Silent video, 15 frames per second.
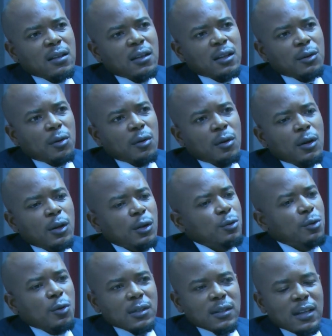you know,
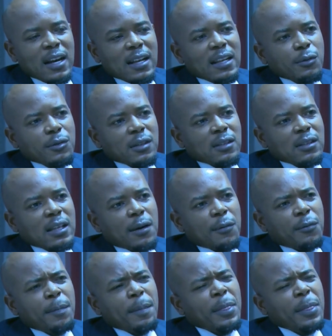no scandals and stuff,